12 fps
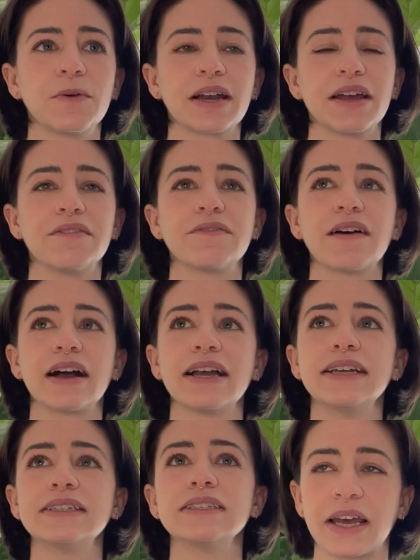what I
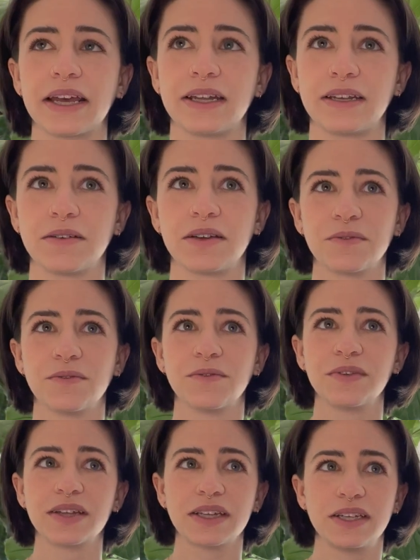find can
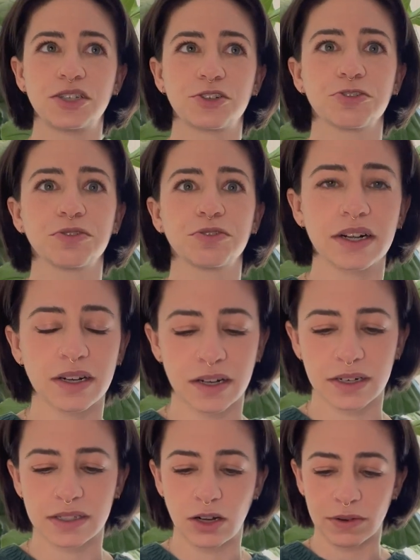really
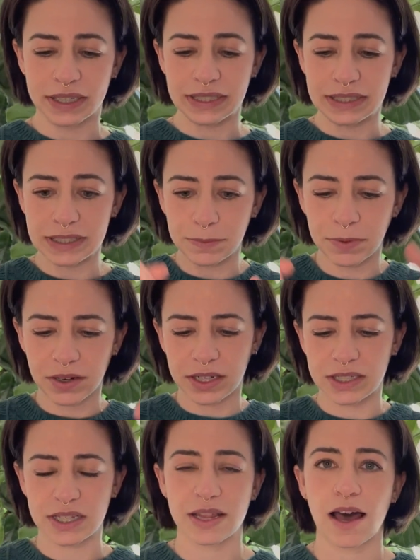trigger going deeper
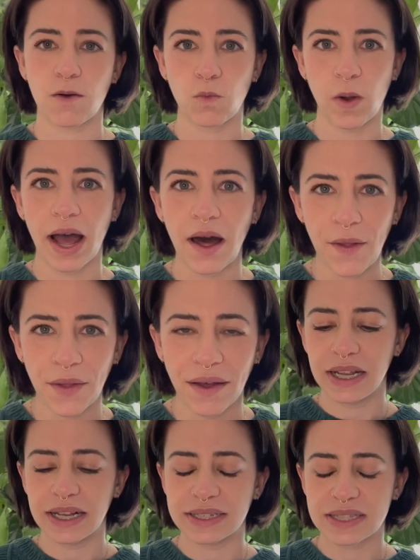into that
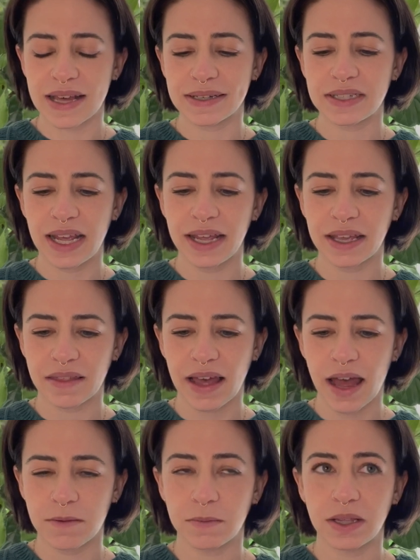well is then taking
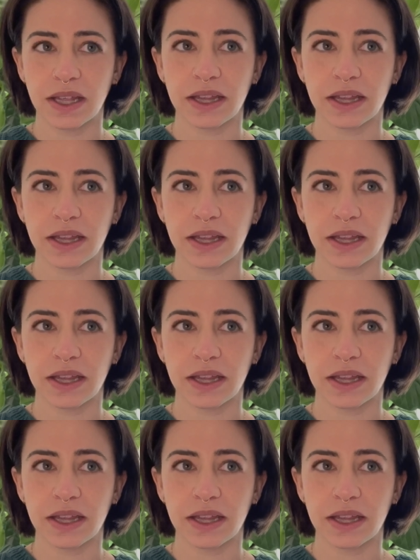that and being